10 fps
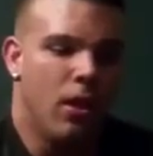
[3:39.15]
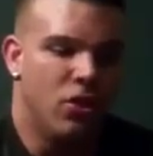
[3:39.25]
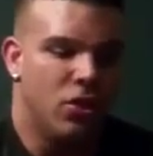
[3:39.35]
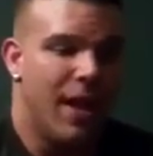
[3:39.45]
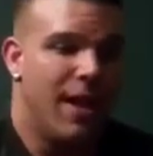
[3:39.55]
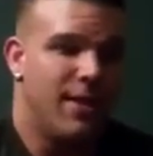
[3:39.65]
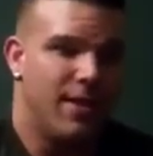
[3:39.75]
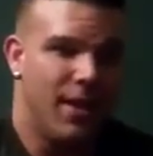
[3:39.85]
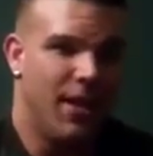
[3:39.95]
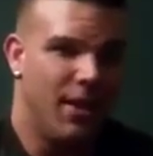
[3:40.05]
So
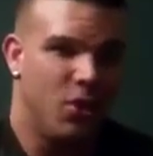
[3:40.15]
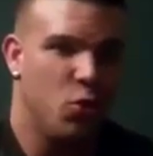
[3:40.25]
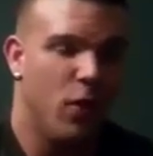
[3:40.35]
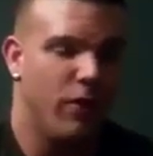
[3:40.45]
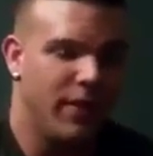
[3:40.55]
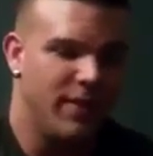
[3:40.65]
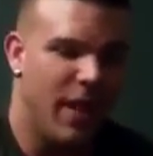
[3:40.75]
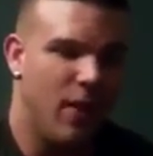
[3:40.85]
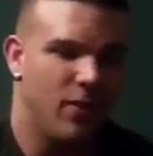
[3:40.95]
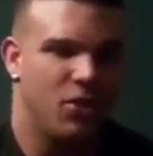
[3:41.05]
that's 12 weeks
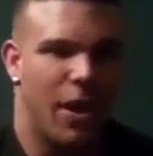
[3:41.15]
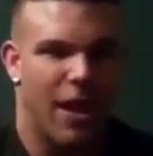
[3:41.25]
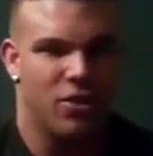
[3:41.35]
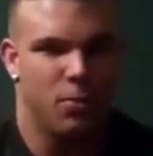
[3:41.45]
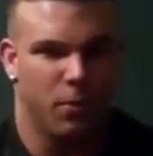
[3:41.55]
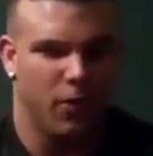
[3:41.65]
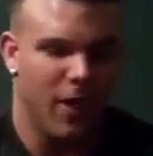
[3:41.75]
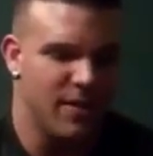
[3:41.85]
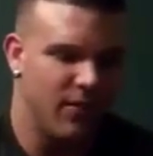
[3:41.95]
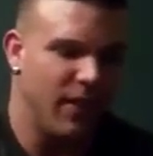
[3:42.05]
out. So as you
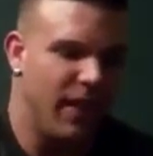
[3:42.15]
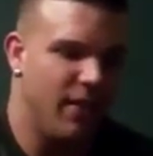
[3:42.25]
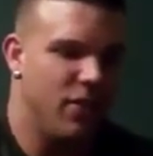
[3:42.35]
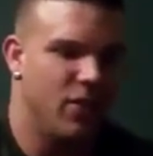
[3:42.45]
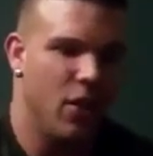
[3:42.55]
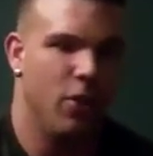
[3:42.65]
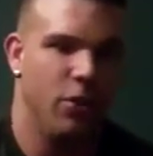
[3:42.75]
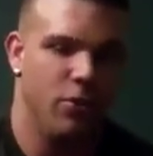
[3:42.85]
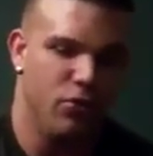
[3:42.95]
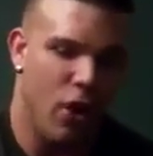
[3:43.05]
progressively get in the show,
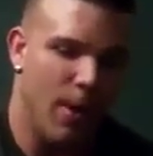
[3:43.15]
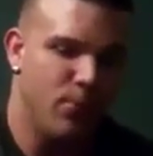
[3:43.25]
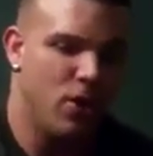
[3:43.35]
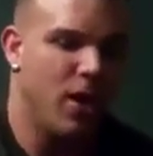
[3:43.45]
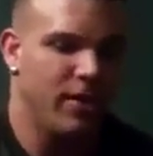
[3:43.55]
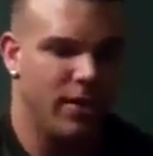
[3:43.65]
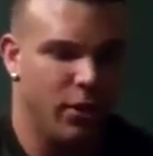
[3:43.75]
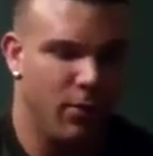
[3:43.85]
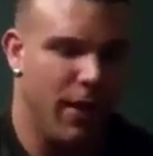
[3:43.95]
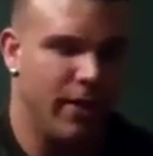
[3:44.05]
you drop drugs
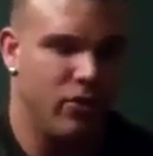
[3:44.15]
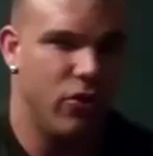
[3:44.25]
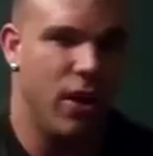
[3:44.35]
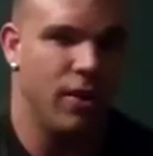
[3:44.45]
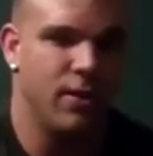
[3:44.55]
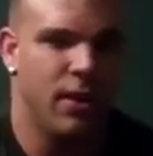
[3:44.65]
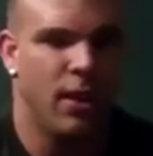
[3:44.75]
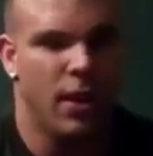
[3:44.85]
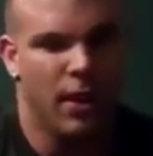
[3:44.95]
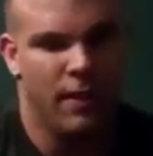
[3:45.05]
and you raise drugs.
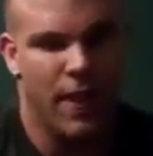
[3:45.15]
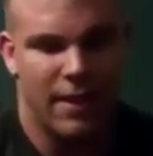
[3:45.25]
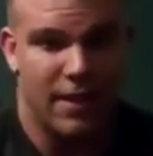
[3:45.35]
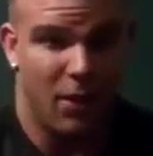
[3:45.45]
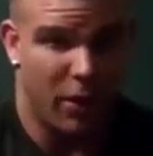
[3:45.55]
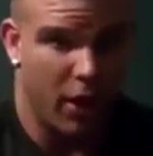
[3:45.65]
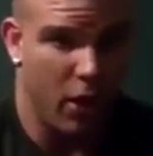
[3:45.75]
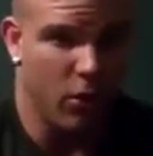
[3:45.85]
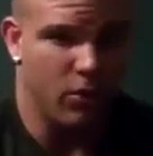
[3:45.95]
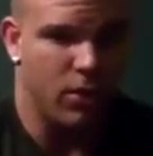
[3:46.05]
That's how it
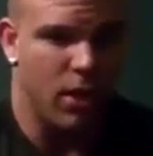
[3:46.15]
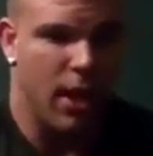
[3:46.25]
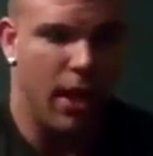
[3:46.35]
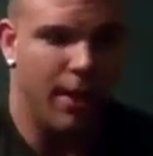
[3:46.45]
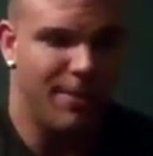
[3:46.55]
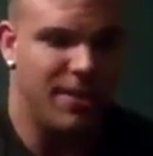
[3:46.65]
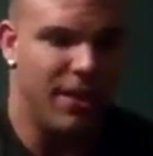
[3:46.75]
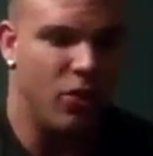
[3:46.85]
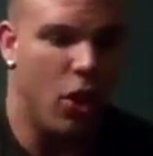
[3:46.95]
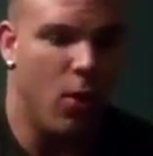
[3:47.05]
goes.
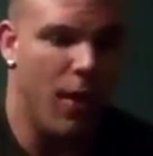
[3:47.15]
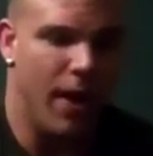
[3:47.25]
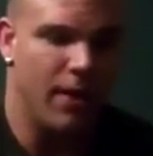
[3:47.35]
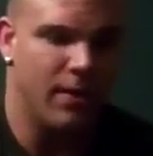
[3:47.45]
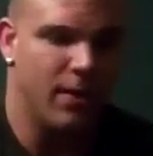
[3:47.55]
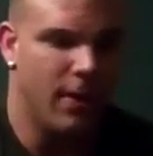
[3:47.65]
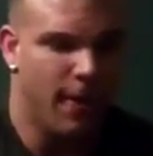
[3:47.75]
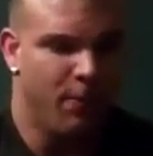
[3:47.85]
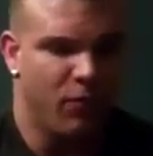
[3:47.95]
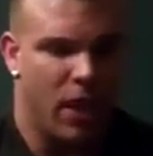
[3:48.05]
Synthol wise,
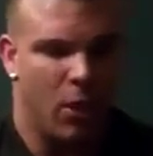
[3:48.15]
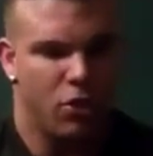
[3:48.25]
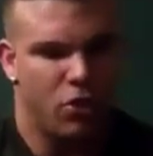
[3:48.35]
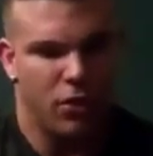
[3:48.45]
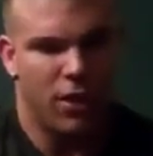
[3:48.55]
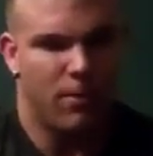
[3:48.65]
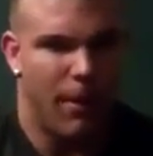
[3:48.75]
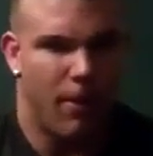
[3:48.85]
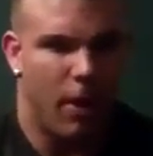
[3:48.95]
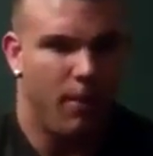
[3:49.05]
I was shooting into
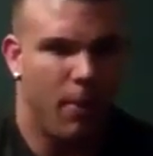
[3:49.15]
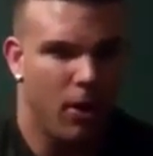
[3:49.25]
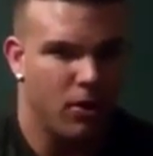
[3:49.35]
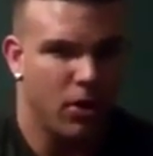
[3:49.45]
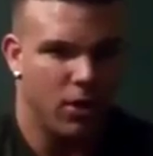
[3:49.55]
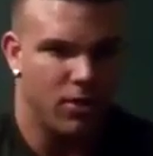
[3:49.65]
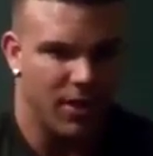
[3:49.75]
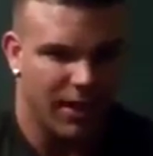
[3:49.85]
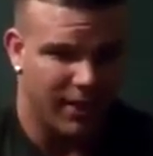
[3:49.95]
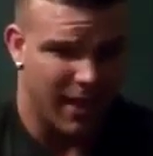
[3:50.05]
my body parts on
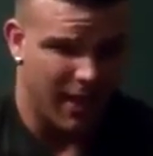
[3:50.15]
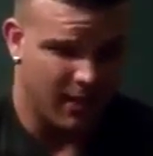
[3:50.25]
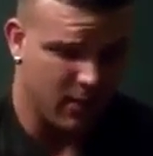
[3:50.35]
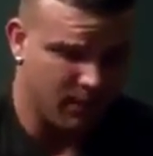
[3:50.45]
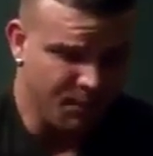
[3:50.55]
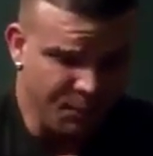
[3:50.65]
select days.